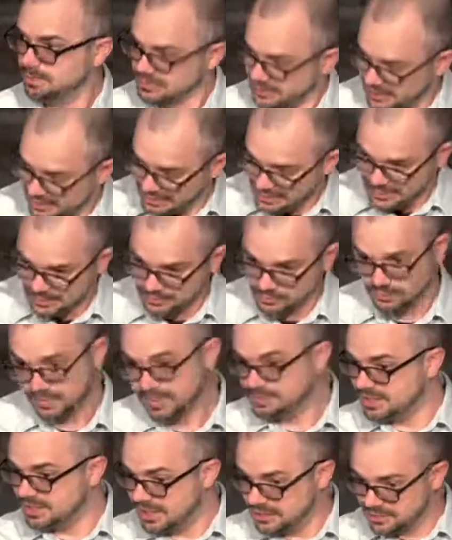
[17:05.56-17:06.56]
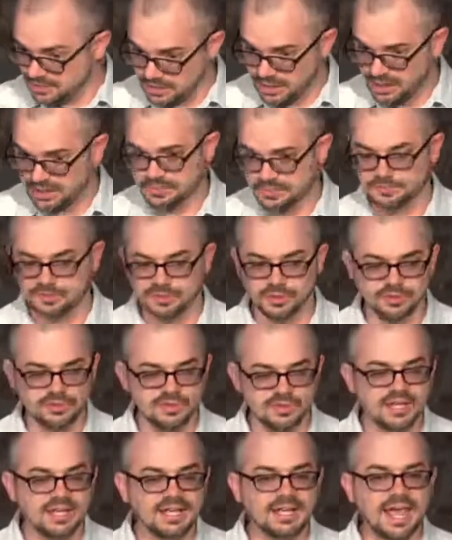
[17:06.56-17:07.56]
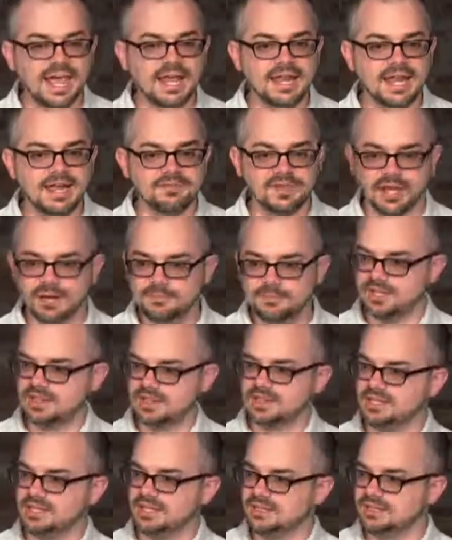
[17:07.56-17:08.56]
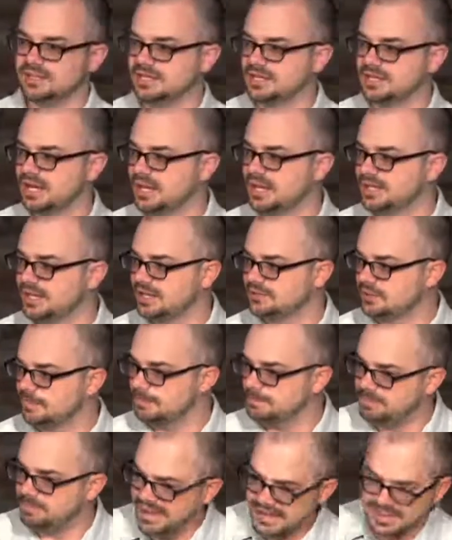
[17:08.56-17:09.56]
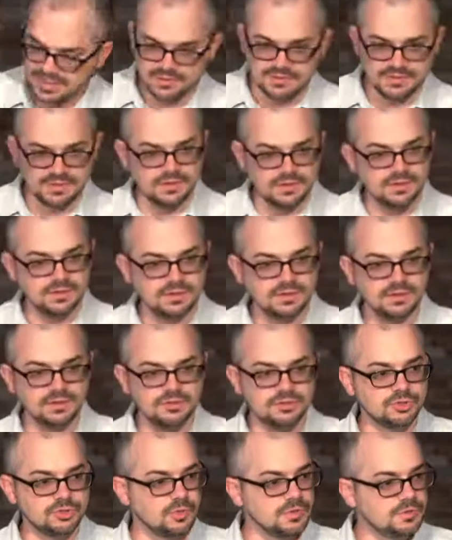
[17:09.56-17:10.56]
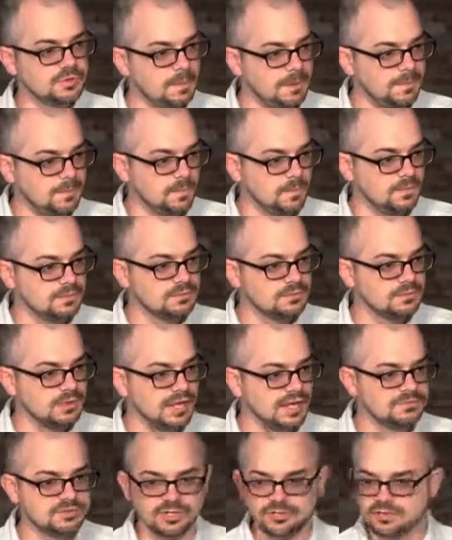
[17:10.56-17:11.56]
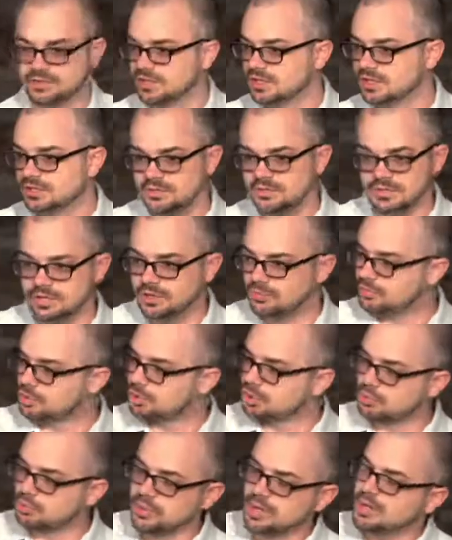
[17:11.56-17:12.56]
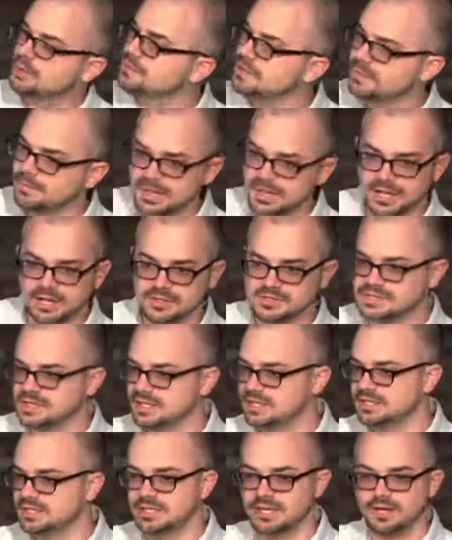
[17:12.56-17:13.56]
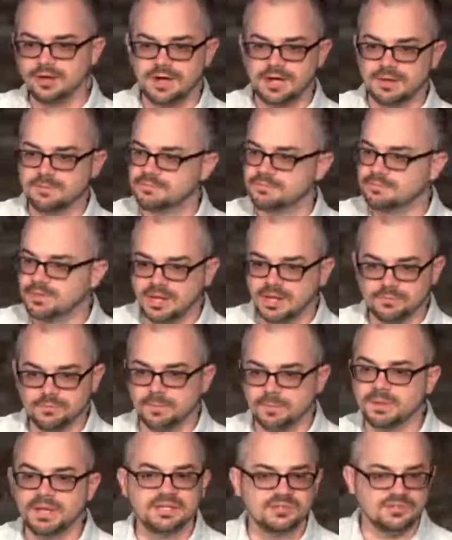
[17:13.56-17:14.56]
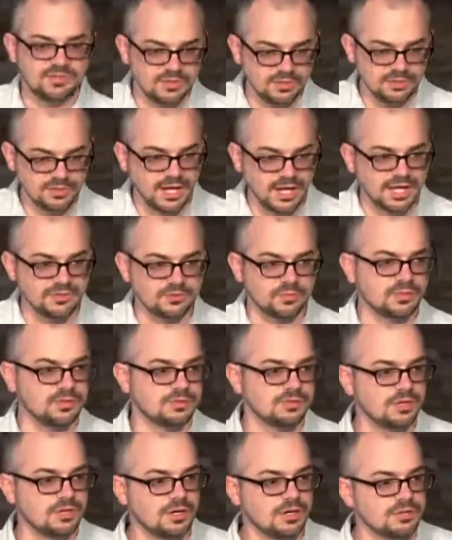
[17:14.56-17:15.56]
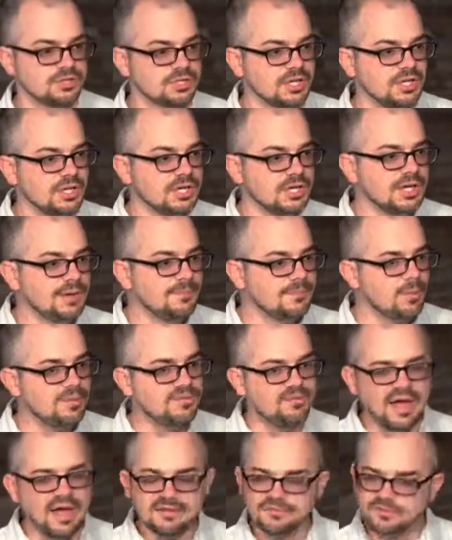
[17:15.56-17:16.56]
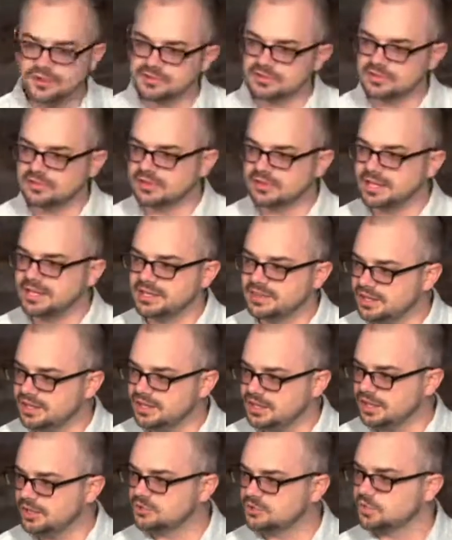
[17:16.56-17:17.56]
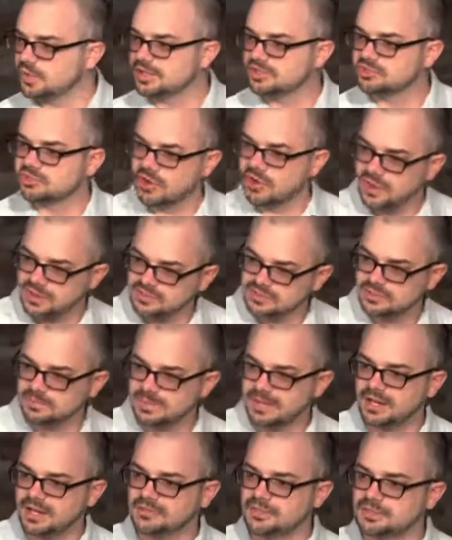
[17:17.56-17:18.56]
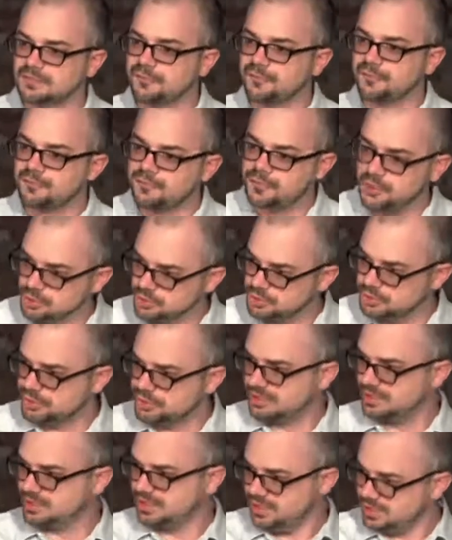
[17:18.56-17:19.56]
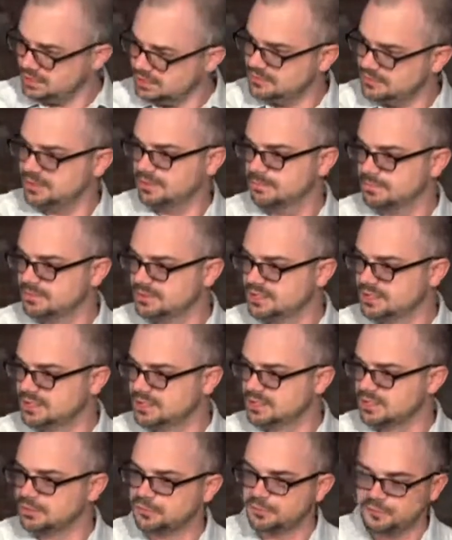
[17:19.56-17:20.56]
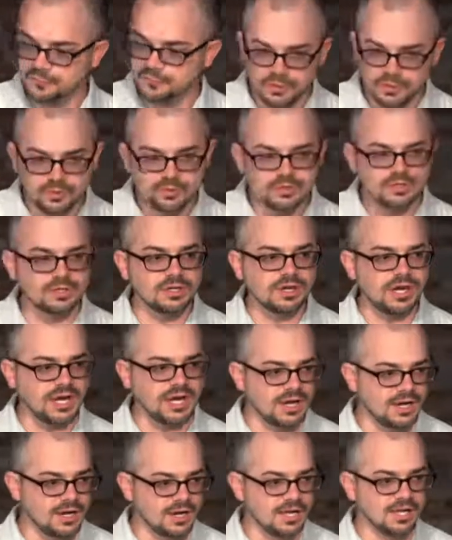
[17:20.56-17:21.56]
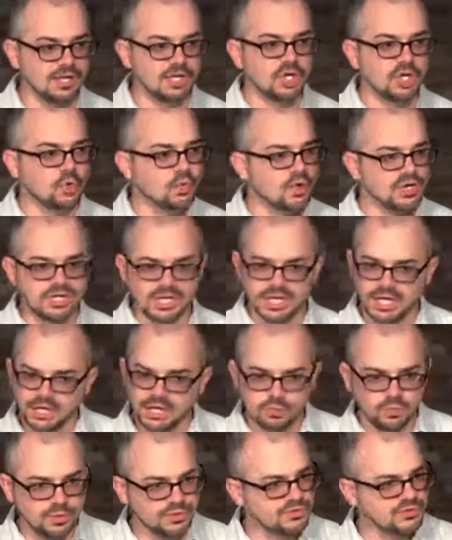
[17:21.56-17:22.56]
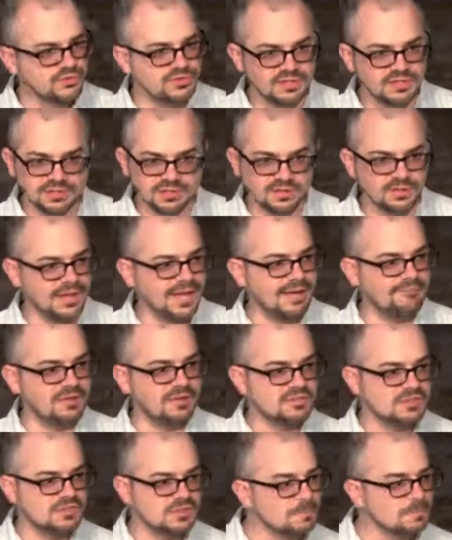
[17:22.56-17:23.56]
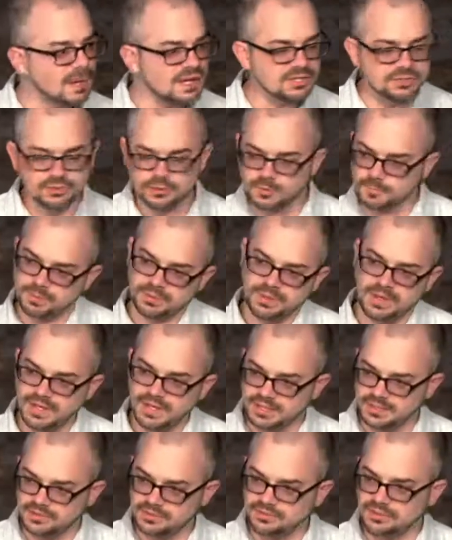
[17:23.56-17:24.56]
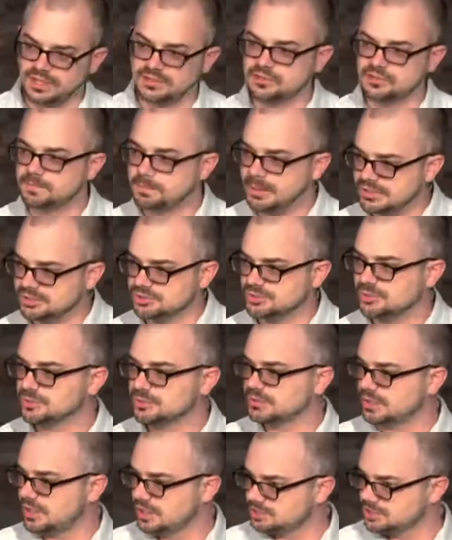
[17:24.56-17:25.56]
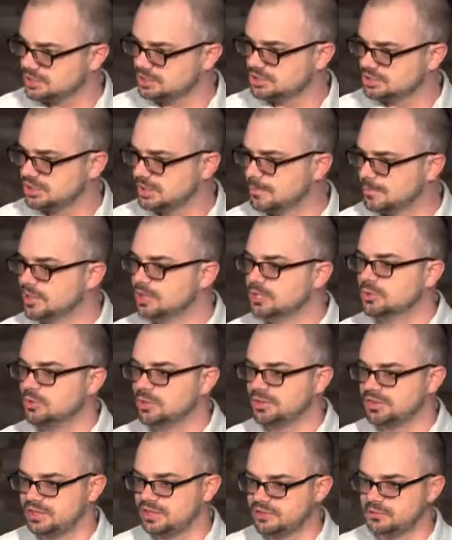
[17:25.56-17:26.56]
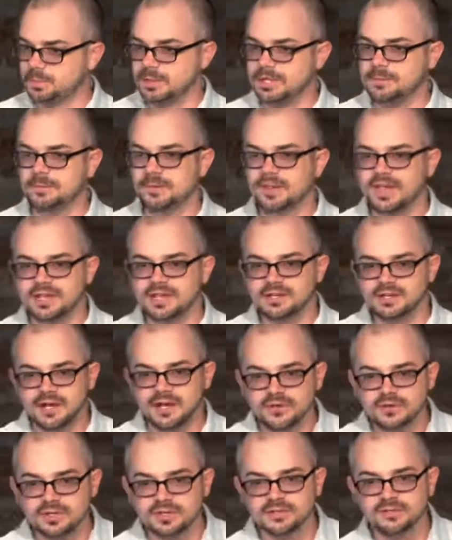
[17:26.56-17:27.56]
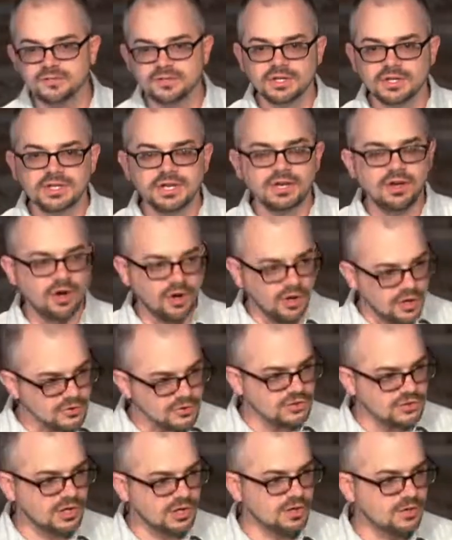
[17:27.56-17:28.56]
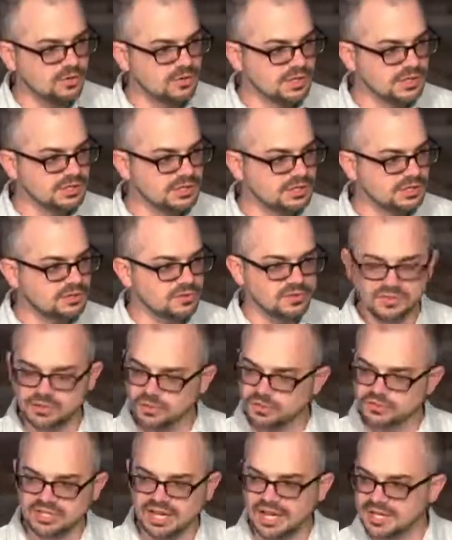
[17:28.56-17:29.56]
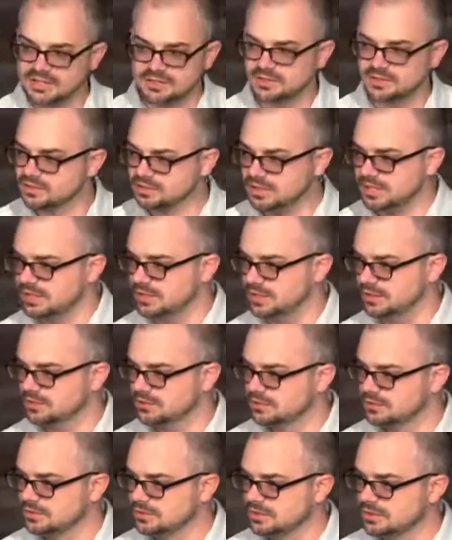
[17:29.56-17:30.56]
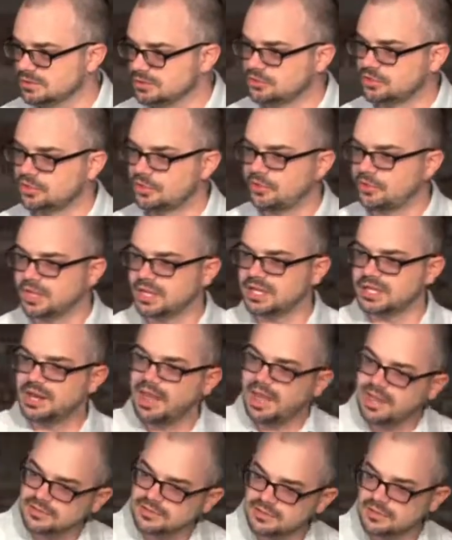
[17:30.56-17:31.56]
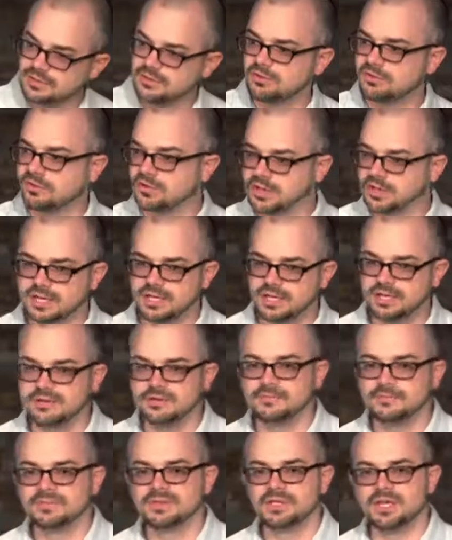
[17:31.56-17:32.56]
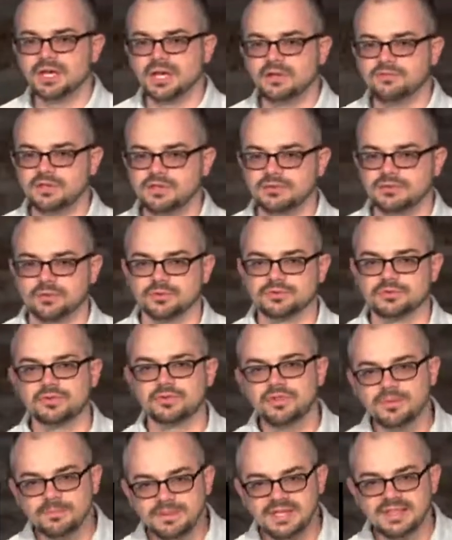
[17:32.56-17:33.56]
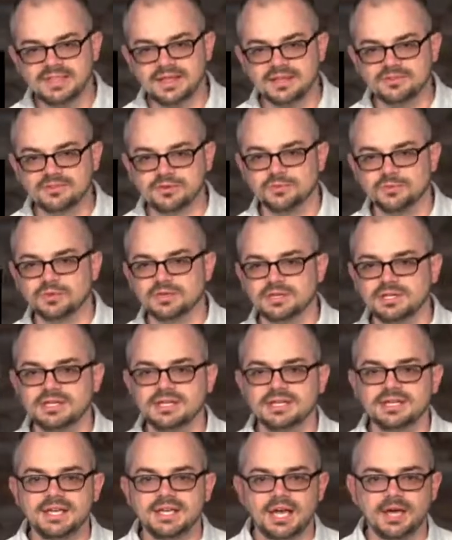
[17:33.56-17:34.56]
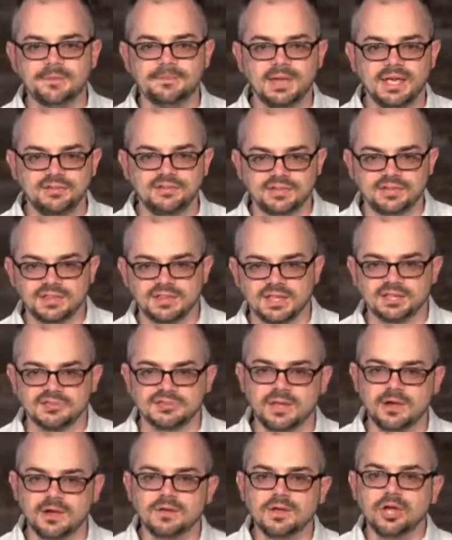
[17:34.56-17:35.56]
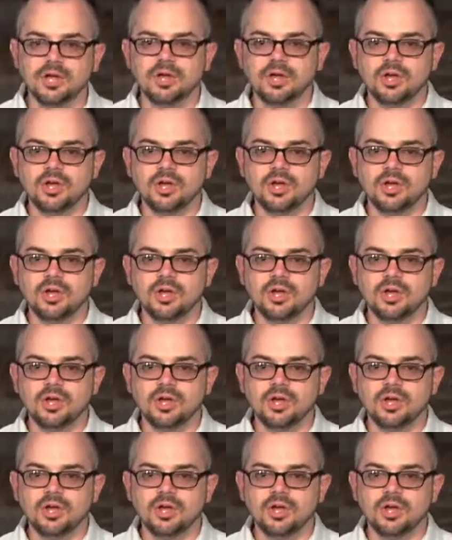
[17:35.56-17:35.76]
plan, or maybe gotten a lot confused, and have come to think that God has abandoned the Jewish people, have just, thrown them out and said, I'm replacing you guys with the church. But we find verses like this where it talks about this future kingdom, this future era where God will still have a special place, a special relationship with His people. And notice also that they're still tied to the land. They're still connected to the land of Israel. So to me, that's a really amazing thing. So